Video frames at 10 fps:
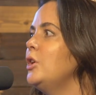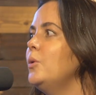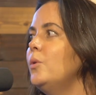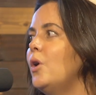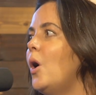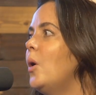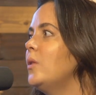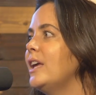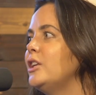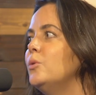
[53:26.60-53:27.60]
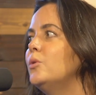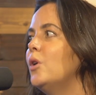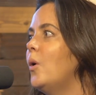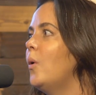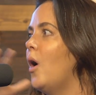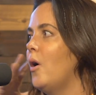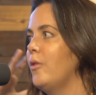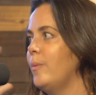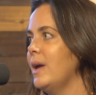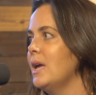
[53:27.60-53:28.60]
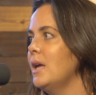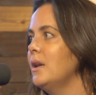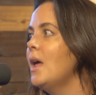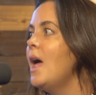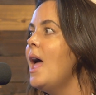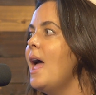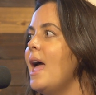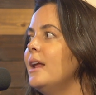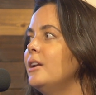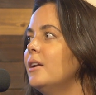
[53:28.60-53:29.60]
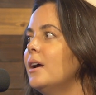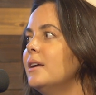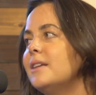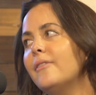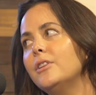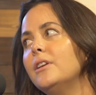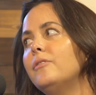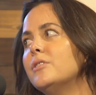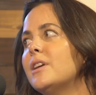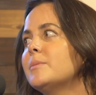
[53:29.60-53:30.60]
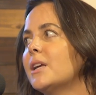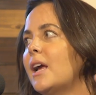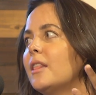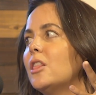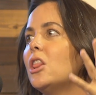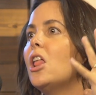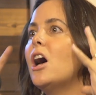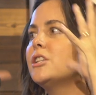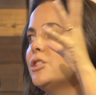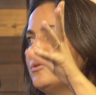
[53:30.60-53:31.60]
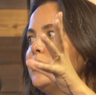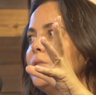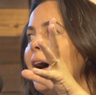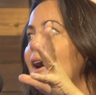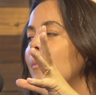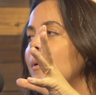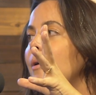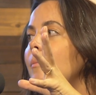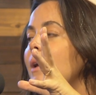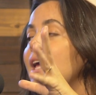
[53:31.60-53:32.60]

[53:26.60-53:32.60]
you go all the way in. And definitely a few times, like I lost you to the album.